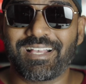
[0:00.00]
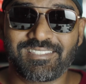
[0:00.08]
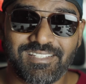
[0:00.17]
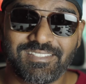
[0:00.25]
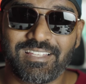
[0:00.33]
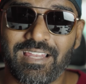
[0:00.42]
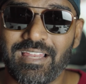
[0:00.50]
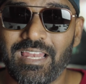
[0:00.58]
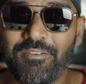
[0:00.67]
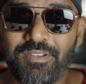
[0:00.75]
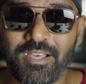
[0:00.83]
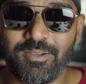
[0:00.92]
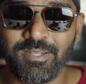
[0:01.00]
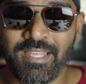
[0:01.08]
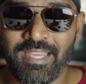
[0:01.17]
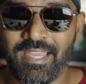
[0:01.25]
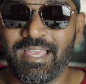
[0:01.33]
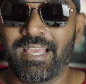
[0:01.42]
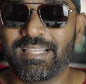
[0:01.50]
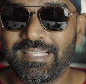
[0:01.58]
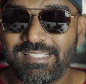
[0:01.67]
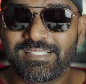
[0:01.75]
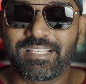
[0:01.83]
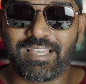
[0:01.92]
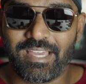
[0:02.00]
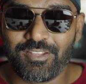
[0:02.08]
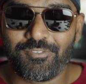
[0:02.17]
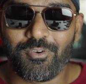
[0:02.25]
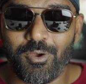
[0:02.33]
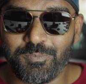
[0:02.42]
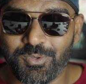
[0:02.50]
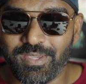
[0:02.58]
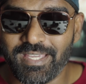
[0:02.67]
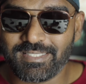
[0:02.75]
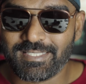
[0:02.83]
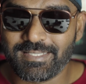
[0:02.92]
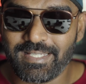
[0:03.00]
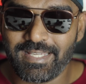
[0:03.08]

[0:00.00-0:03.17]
accidentally leave it on, this is the kind of crop you get.